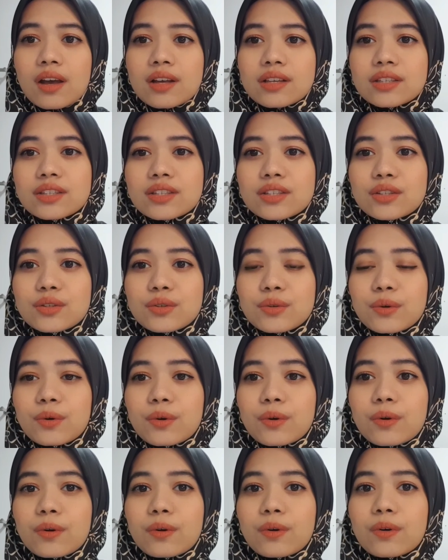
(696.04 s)

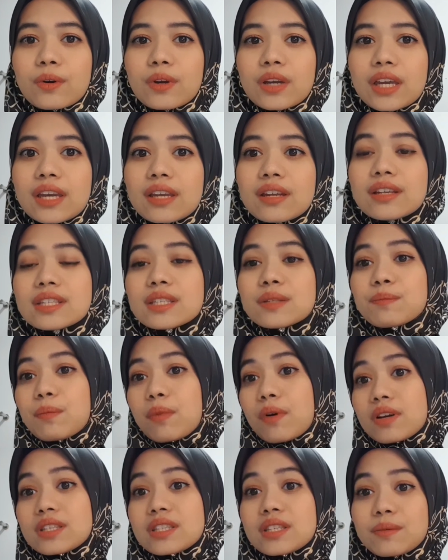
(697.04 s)
so it is
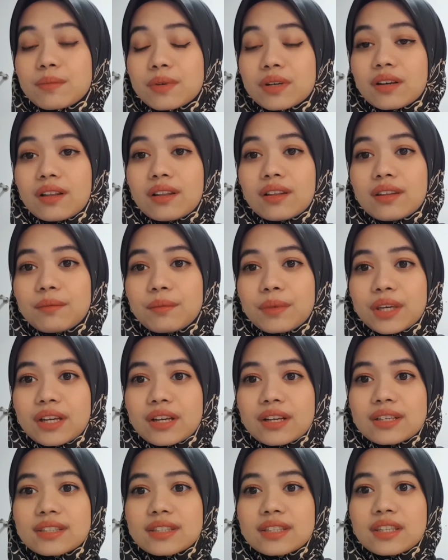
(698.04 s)
possible
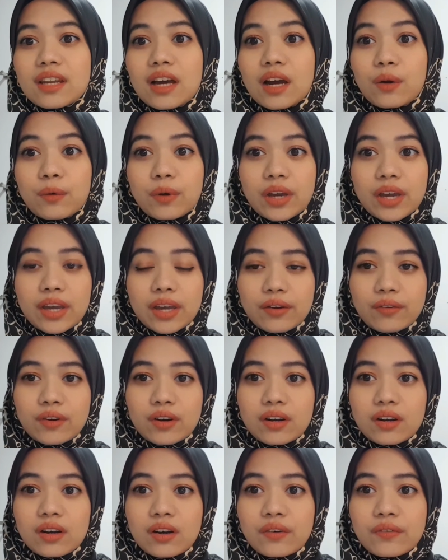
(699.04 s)
because in our
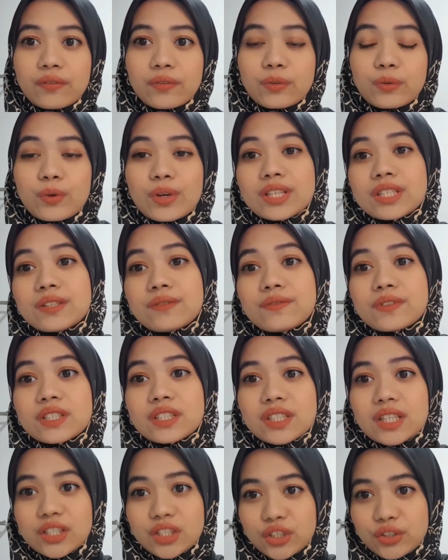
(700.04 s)
era of
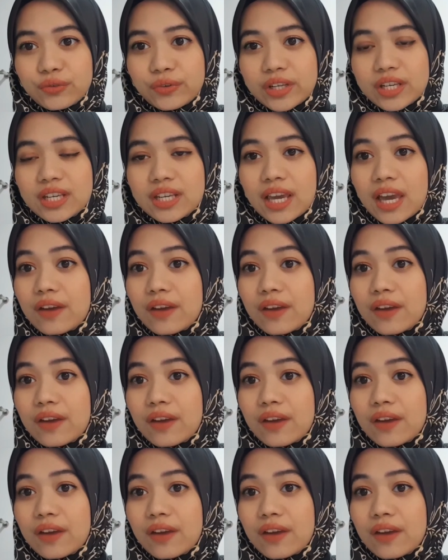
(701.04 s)
21st century,